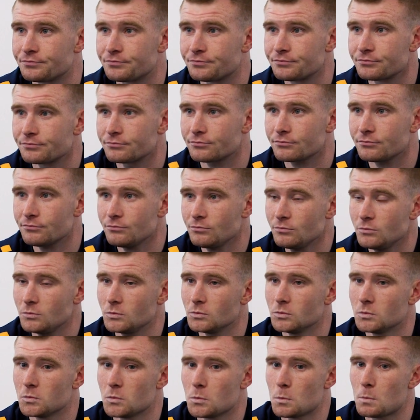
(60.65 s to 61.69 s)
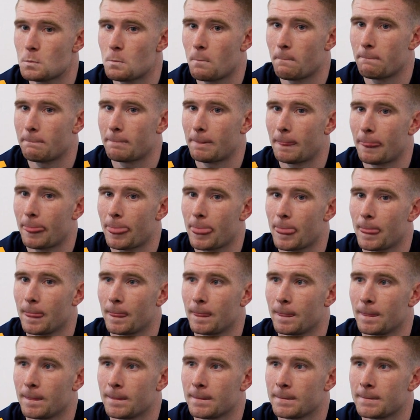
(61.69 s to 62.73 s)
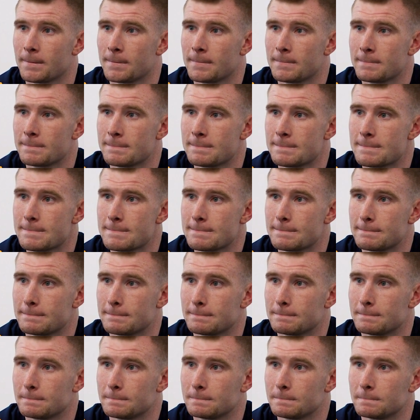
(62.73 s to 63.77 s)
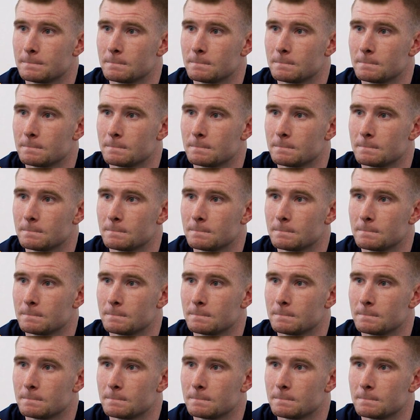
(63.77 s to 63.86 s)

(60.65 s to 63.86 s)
Speaking of that, when you came in in the second half, it seemed like coach had